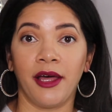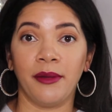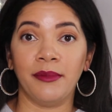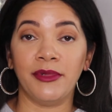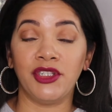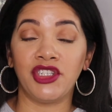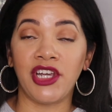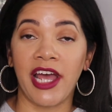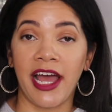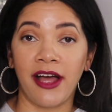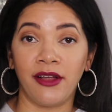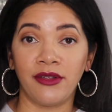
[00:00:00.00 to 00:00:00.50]

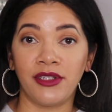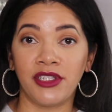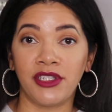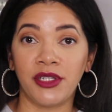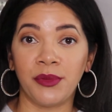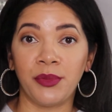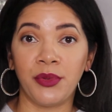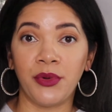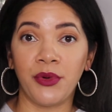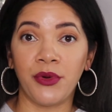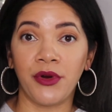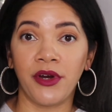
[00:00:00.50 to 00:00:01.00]
child
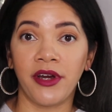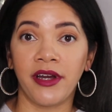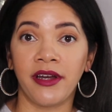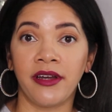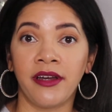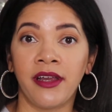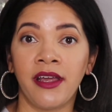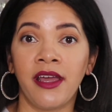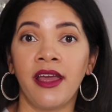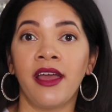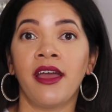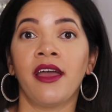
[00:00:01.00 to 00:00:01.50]
support,
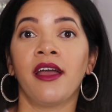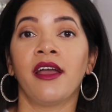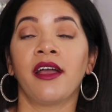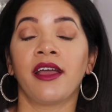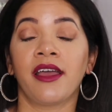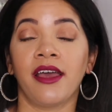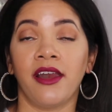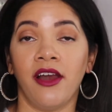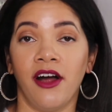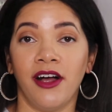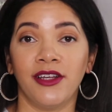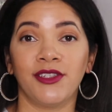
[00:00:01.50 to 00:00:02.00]

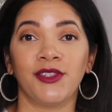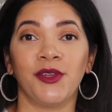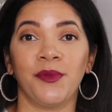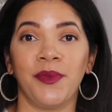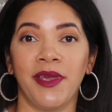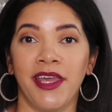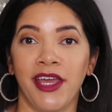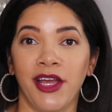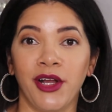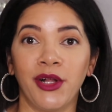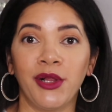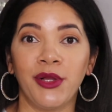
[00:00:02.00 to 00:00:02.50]
can also
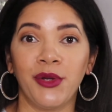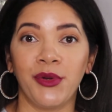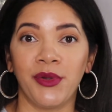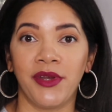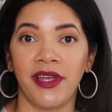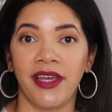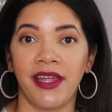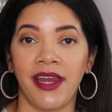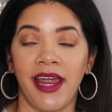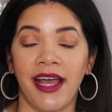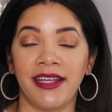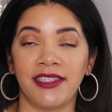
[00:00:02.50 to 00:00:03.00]
be
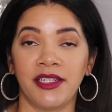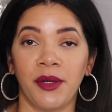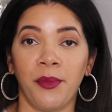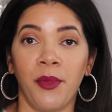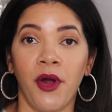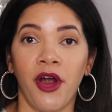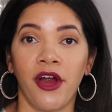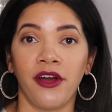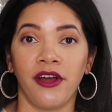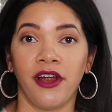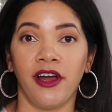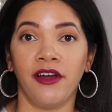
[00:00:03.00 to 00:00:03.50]
included as a
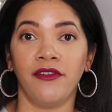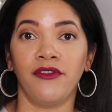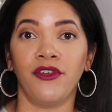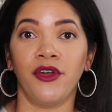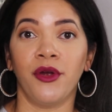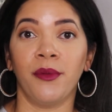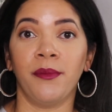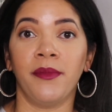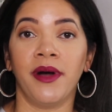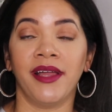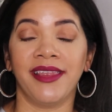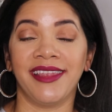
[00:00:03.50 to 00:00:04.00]
part of your
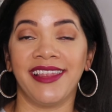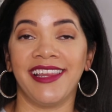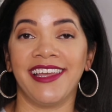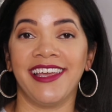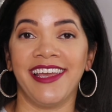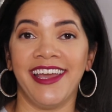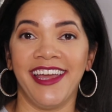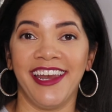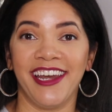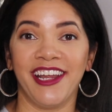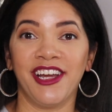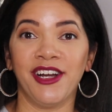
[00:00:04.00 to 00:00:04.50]
monthly
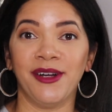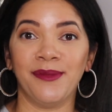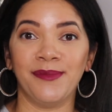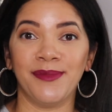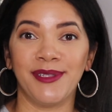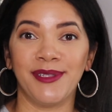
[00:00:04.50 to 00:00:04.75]
income